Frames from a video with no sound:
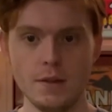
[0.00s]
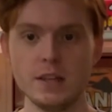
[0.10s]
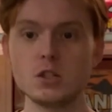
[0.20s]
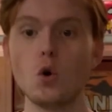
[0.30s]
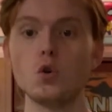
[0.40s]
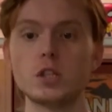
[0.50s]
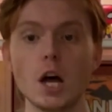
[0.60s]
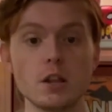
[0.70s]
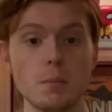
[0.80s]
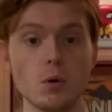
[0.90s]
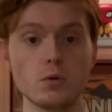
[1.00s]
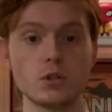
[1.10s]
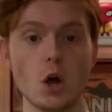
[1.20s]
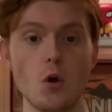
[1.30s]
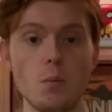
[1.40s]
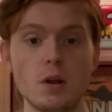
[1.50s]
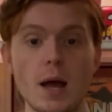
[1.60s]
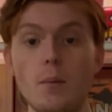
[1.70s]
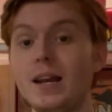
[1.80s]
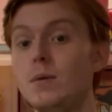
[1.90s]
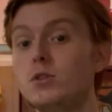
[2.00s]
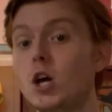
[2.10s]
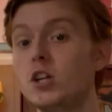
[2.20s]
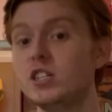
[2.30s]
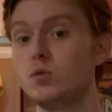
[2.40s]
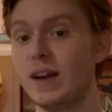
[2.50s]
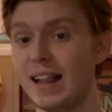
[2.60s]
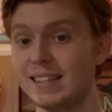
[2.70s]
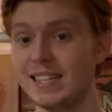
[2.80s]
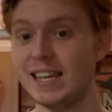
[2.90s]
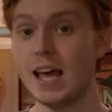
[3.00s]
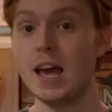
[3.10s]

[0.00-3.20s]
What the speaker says: This caused other portals to open, and when he returned to his reality,